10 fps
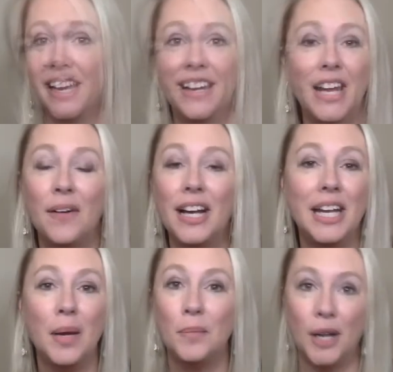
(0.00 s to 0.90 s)
Now, I
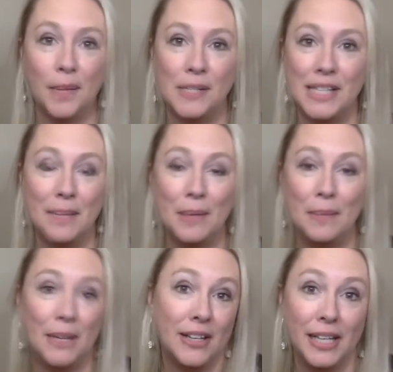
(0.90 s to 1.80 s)
can't promise that by
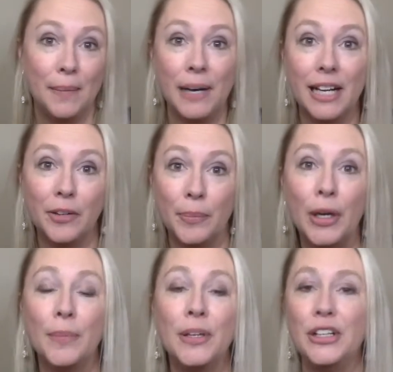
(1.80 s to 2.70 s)
burying a bottle of
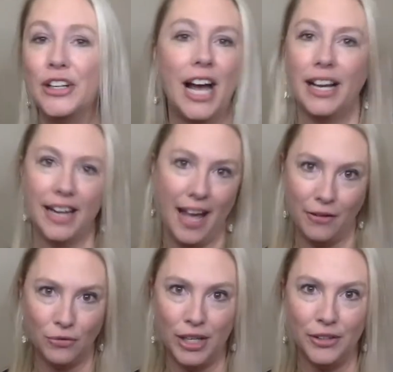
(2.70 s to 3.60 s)
bourbon, you're not going to have
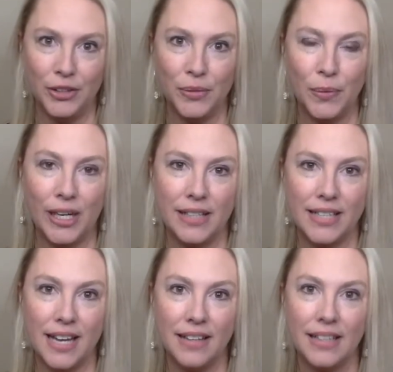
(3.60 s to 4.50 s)
rain on your wedding
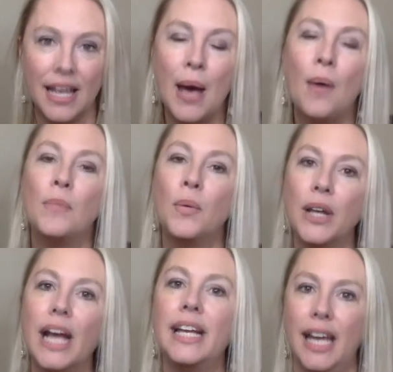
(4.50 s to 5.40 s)
day. But what
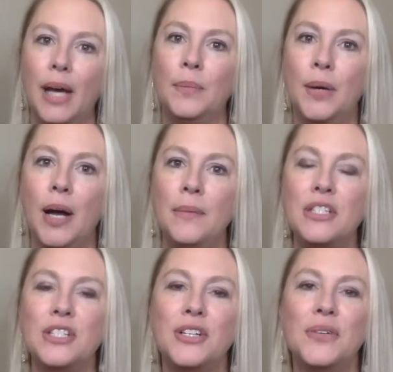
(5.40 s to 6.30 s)
I can
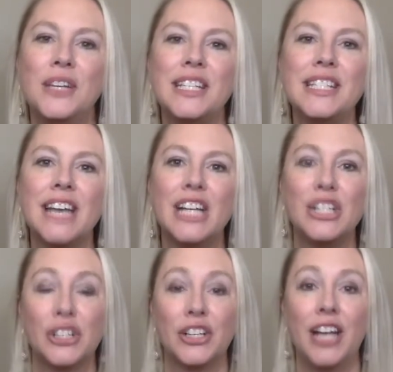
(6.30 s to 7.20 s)
promise you is that
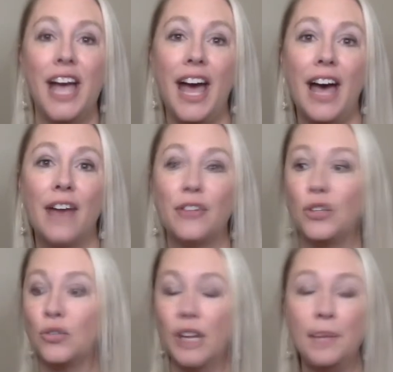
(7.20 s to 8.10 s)
you're going to have
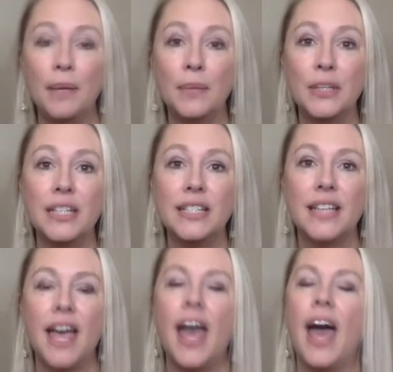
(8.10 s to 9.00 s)
great memories
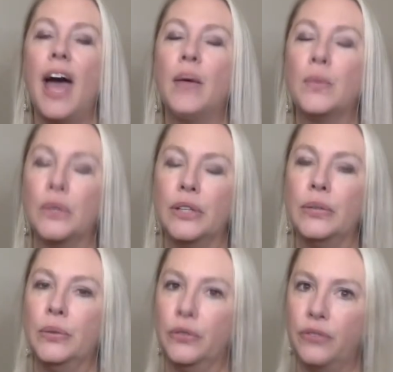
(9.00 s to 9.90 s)
and really
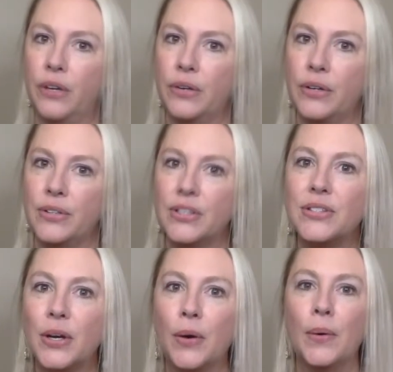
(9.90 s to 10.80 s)
cool photos.
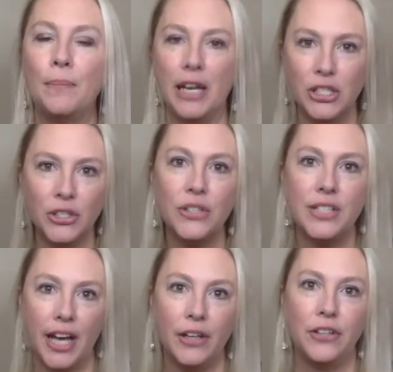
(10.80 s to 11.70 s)
So make sure you
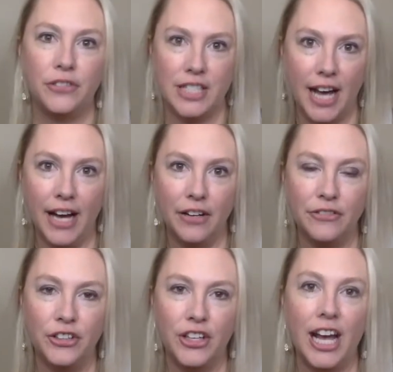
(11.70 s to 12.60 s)
tell your
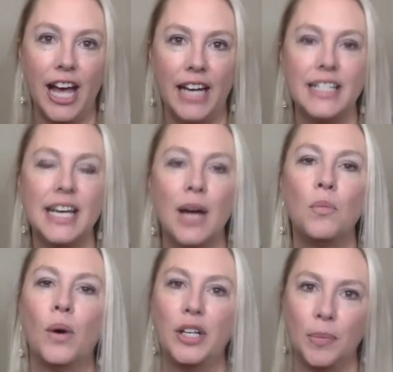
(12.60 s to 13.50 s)
photographer ahead of
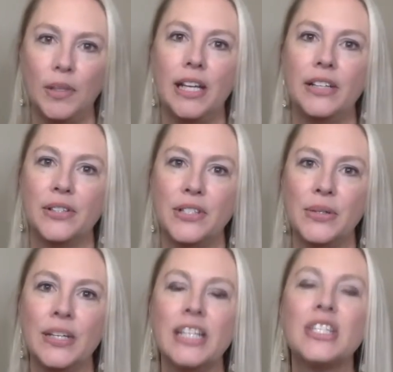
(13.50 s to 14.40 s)
time what you're planning on
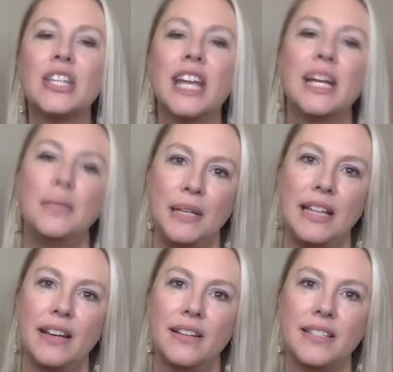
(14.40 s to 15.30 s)
doing so they can be
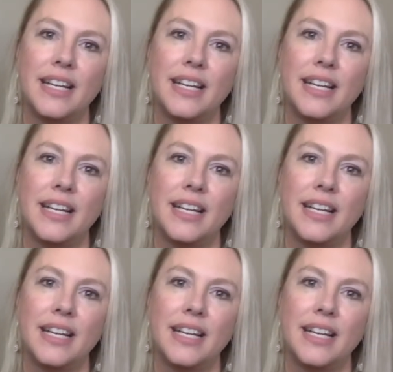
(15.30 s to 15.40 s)
there to